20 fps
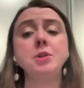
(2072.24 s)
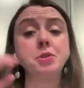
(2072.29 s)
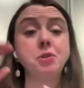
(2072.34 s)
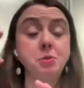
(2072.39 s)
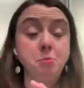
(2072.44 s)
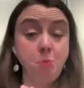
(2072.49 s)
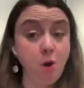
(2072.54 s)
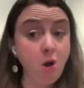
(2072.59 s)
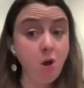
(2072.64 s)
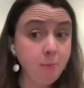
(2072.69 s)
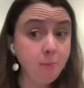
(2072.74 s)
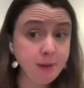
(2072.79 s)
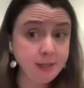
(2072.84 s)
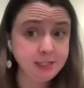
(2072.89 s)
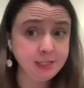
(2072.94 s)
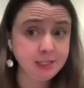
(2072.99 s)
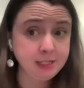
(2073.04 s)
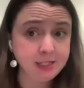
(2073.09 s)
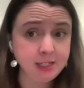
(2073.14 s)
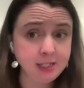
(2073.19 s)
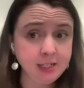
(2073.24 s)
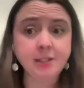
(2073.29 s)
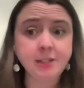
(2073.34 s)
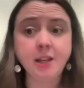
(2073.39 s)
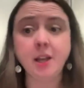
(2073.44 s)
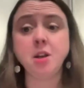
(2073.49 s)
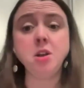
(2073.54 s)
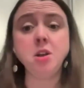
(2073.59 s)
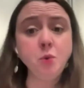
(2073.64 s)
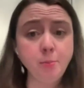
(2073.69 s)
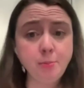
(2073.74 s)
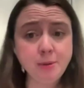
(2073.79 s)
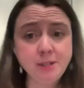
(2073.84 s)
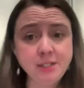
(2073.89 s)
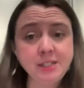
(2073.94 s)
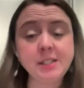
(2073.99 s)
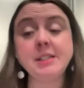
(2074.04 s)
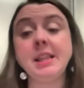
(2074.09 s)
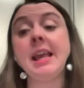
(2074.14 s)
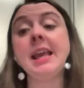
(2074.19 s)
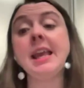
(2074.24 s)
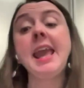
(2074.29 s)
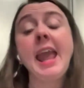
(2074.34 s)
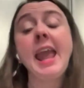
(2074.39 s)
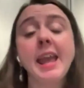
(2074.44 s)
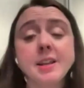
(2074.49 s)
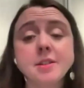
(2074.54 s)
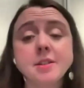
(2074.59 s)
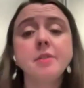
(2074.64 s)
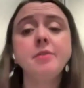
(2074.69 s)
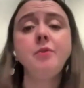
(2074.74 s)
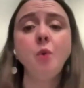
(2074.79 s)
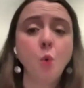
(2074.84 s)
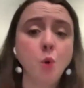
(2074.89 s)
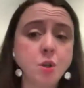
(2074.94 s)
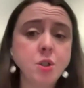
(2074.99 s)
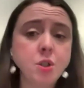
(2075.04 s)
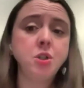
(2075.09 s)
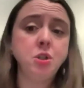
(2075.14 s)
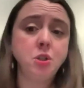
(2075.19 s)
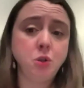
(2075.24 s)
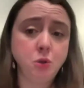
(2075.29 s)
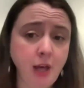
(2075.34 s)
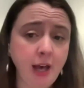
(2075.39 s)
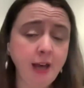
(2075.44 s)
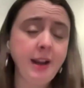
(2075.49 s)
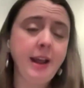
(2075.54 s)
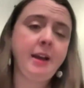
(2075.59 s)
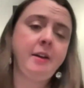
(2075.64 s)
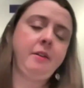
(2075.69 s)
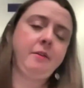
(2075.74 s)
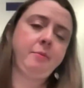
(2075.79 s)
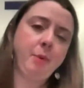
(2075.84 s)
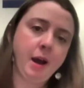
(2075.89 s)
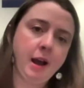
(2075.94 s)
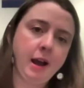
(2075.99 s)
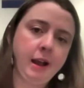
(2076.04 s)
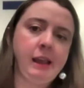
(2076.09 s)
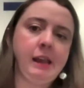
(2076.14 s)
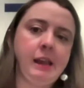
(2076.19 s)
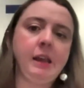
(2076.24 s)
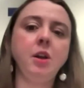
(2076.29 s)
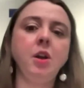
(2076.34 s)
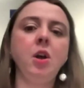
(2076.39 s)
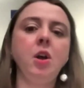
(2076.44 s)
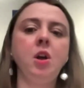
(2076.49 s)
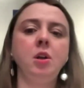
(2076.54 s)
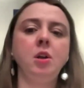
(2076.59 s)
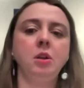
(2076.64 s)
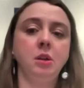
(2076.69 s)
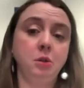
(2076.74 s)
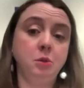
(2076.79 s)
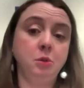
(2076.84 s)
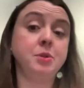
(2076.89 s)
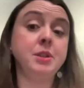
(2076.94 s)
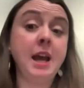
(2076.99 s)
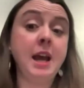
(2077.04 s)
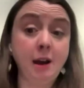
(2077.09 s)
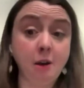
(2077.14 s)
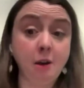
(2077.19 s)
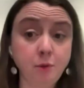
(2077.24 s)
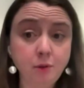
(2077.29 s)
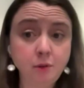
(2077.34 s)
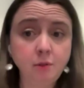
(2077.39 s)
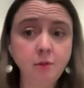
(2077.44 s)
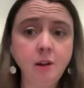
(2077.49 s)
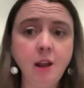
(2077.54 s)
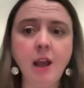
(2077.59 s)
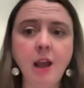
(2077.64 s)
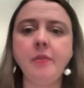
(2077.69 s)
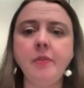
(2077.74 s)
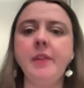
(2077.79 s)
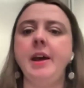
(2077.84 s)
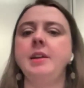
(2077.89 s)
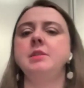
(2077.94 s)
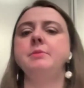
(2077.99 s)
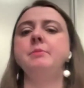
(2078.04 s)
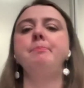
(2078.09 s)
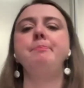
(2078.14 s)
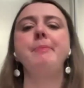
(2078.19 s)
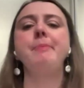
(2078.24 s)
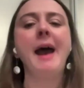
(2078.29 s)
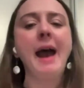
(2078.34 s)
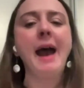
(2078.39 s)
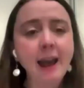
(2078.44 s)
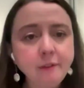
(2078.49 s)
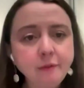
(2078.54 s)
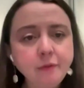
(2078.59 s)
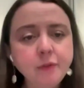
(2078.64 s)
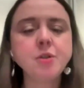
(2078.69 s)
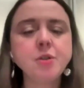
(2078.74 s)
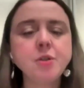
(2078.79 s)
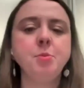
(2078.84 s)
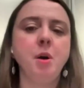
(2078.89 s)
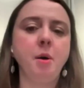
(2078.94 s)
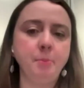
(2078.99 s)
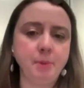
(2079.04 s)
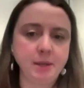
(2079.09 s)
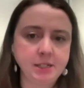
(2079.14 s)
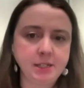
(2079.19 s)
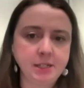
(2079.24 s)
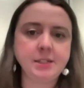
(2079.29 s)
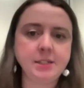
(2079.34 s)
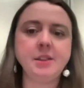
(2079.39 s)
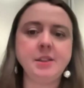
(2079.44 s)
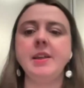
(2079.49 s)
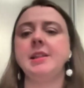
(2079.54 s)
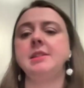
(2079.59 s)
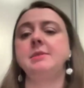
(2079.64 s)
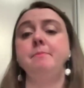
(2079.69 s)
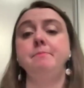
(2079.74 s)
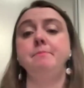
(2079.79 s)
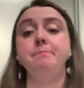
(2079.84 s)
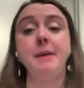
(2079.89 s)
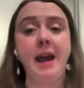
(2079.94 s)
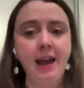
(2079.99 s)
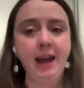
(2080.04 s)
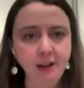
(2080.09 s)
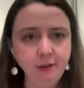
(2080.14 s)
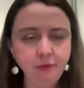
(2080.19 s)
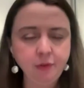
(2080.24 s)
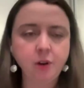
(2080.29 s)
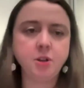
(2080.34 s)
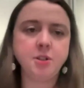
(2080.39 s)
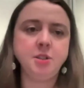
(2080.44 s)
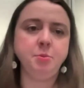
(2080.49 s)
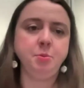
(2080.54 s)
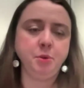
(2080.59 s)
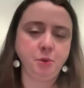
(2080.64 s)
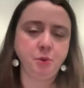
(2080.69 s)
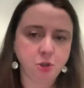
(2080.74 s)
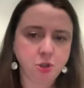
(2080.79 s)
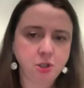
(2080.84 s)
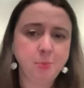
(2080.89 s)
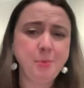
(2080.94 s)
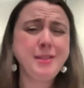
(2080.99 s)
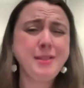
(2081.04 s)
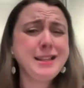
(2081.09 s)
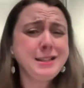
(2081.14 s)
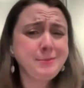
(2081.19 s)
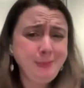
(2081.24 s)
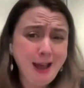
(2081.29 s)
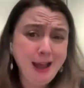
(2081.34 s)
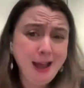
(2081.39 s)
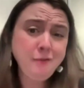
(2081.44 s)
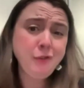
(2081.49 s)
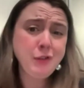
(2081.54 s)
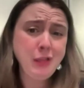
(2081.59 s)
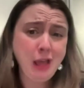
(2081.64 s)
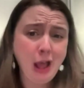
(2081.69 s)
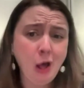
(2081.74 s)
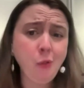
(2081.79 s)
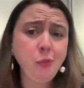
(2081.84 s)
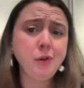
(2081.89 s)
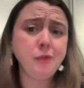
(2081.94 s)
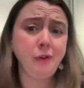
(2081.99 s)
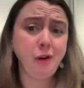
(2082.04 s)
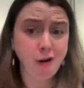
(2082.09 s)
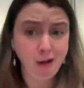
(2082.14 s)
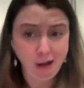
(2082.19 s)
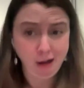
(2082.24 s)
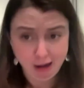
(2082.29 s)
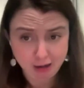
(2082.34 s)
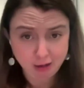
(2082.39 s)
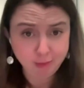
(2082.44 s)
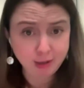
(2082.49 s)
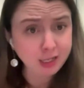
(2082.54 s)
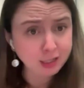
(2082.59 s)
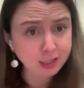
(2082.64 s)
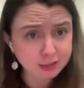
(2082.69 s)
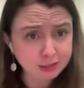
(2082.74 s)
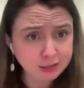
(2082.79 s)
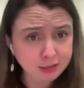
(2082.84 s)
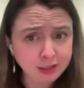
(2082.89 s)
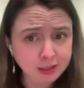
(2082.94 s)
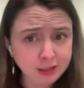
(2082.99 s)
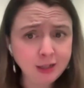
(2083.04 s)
while small businesses and newer businesses that can't afford to do that out of pocket lose out. And that's bad for small business, that's bad for entrepreneurship, that's bad for the health of our economy.